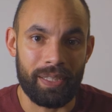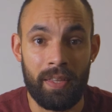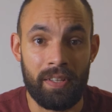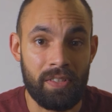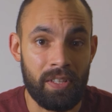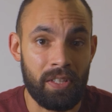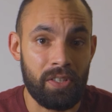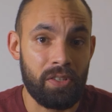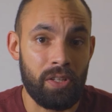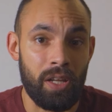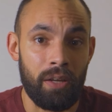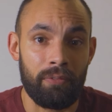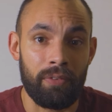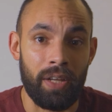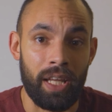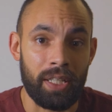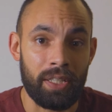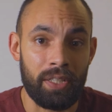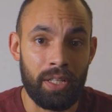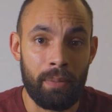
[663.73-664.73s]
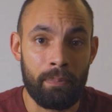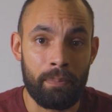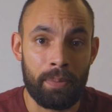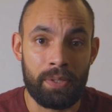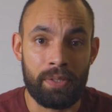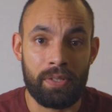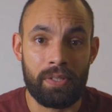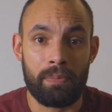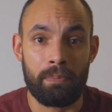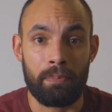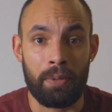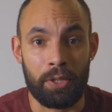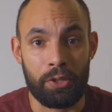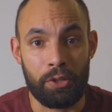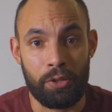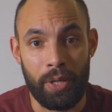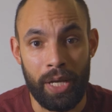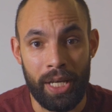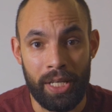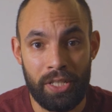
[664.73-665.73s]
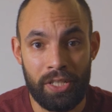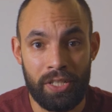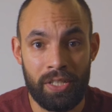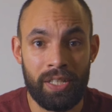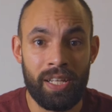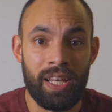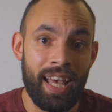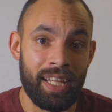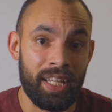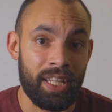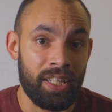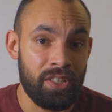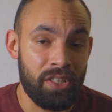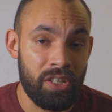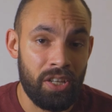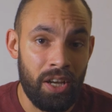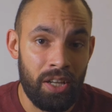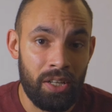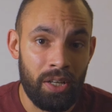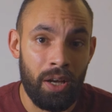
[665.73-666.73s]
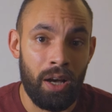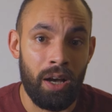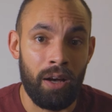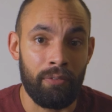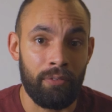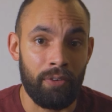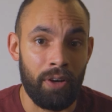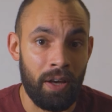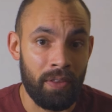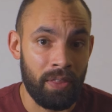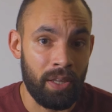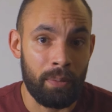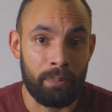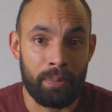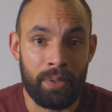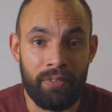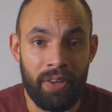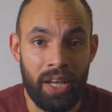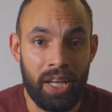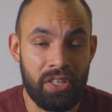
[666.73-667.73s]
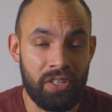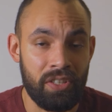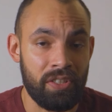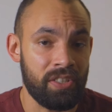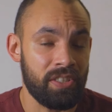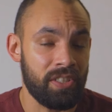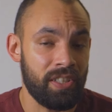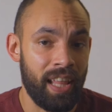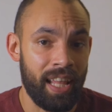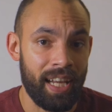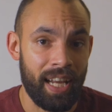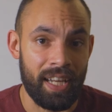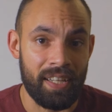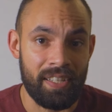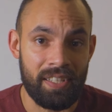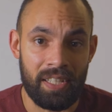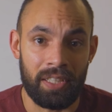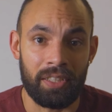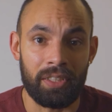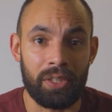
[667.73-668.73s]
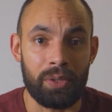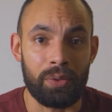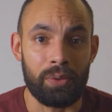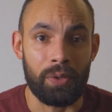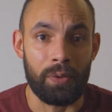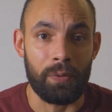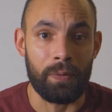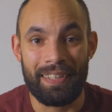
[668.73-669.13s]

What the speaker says: There's still stuff like numbers, punctuation, and a ton of other abbreviations that I still don't know.